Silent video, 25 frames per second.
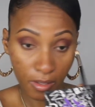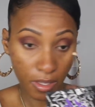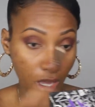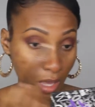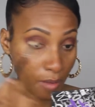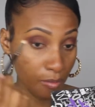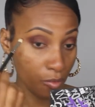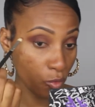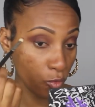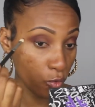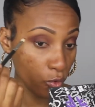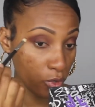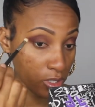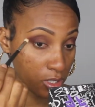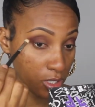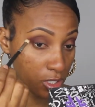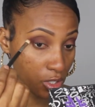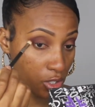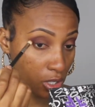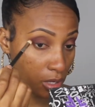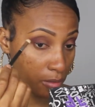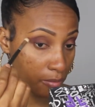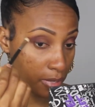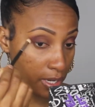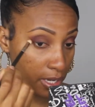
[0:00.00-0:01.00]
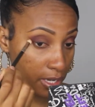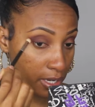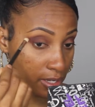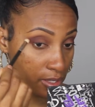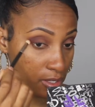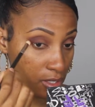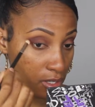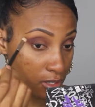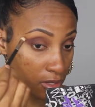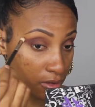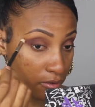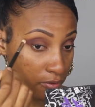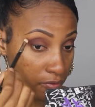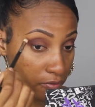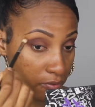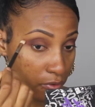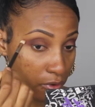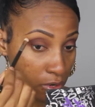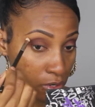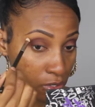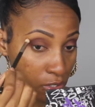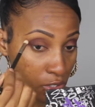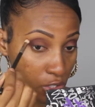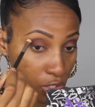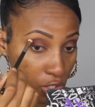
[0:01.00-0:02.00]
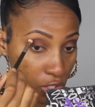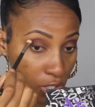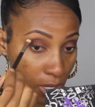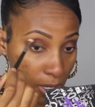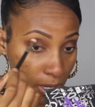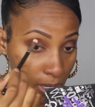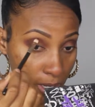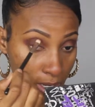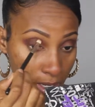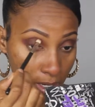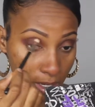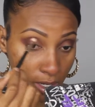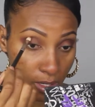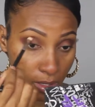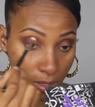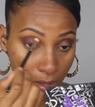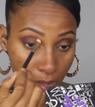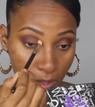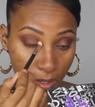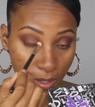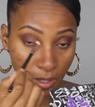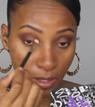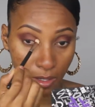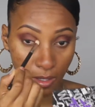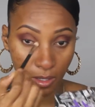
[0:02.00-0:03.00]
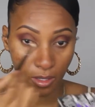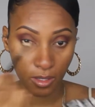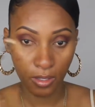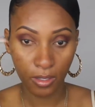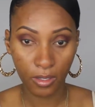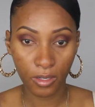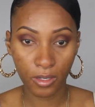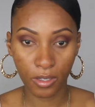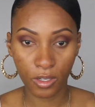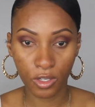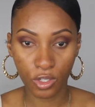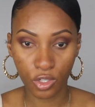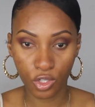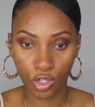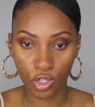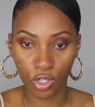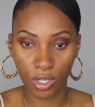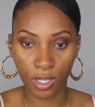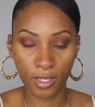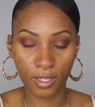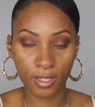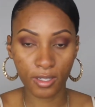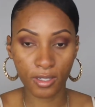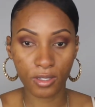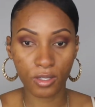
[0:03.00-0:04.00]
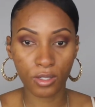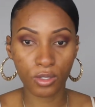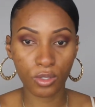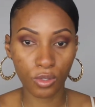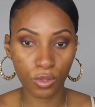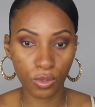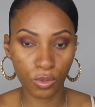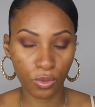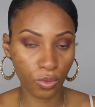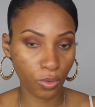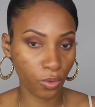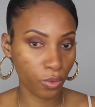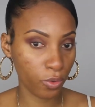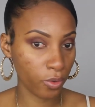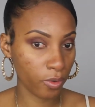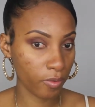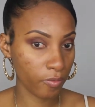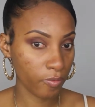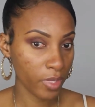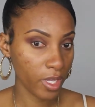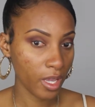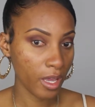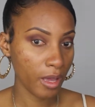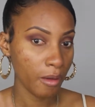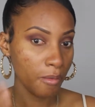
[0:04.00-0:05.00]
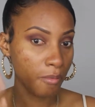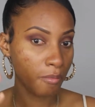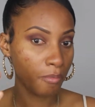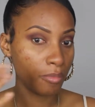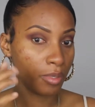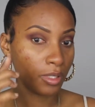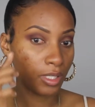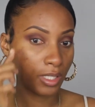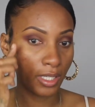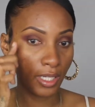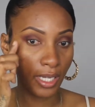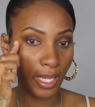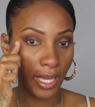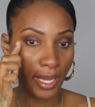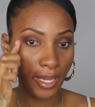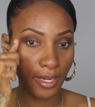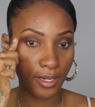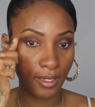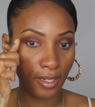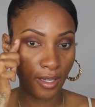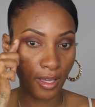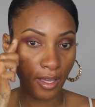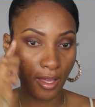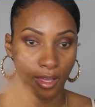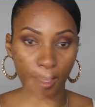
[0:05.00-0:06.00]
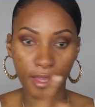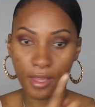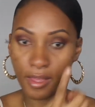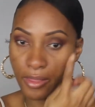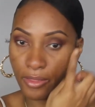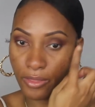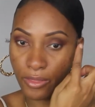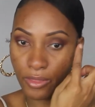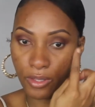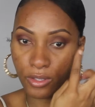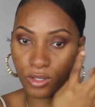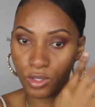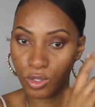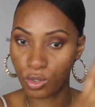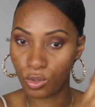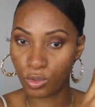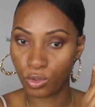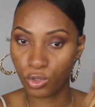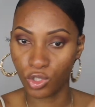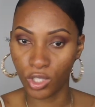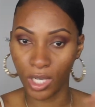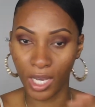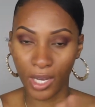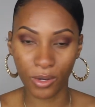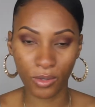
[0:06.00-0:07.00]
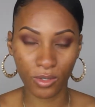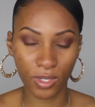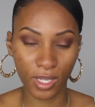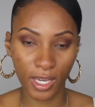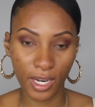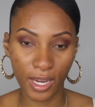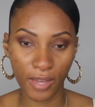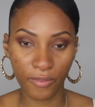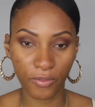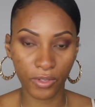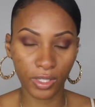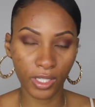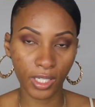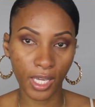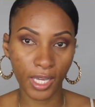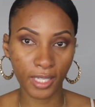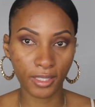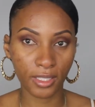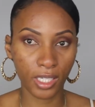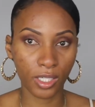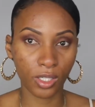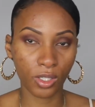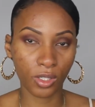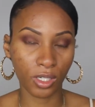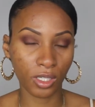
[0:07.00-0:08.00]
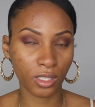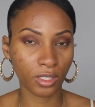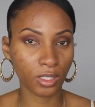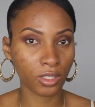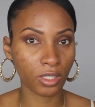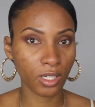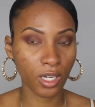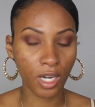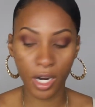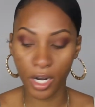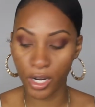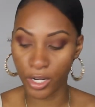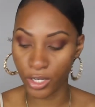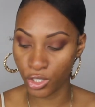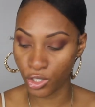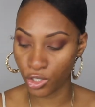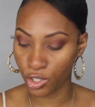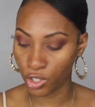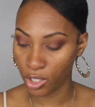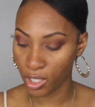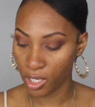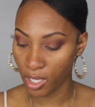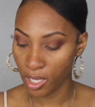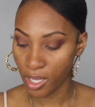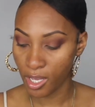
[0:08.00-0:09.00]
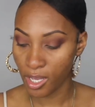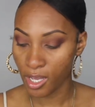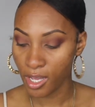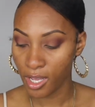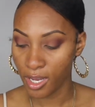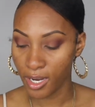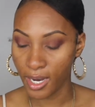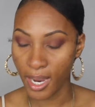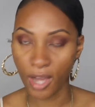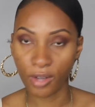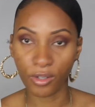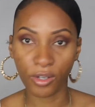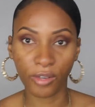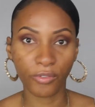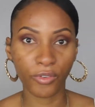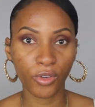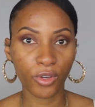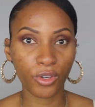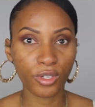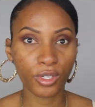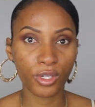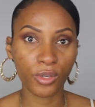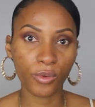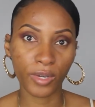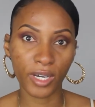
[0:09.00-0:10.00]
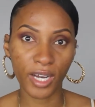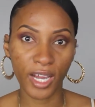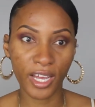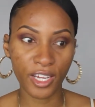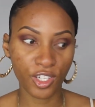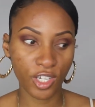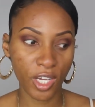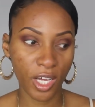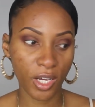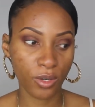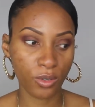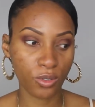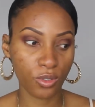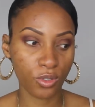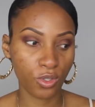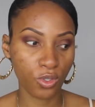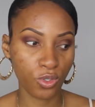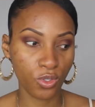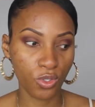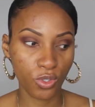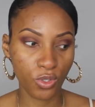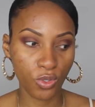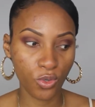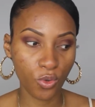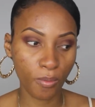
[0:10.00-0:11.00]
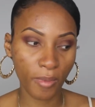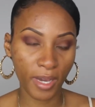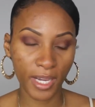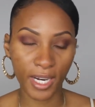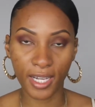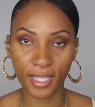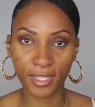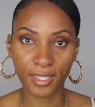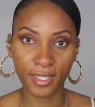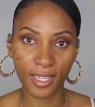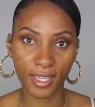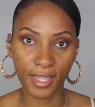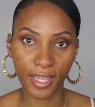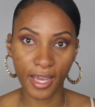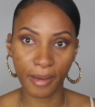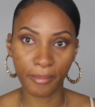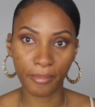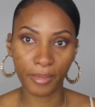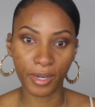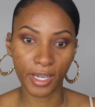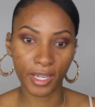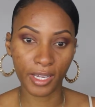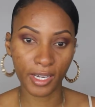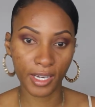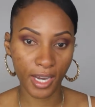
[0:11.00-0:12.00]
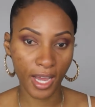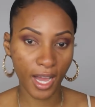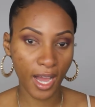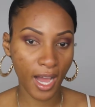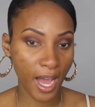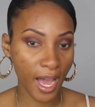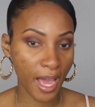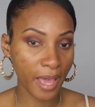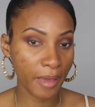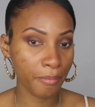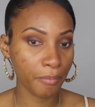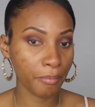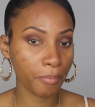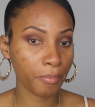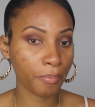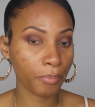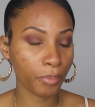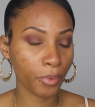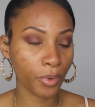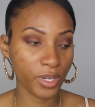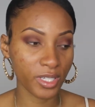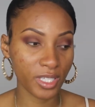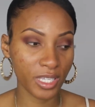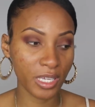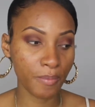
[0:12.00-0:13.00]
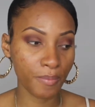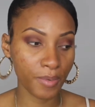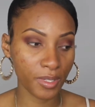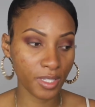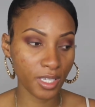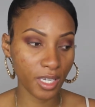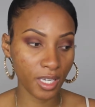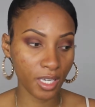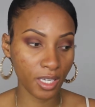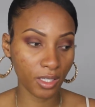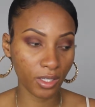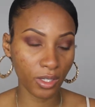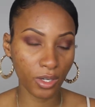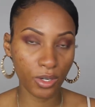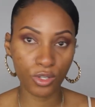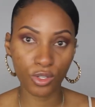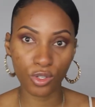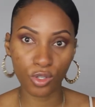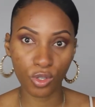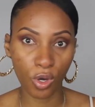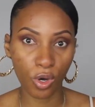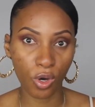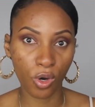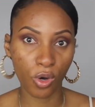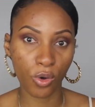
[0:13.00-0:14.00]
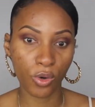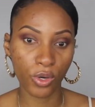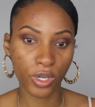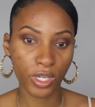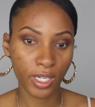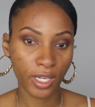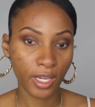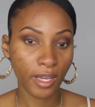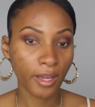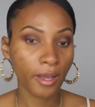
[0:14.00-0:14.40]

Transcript: I'm going to jump back into the first shade just to blend the two shadows in. I feel like they look a little harsh. Now, if you're new at eyeshadows, you might not see that, but I'm pretty particular, so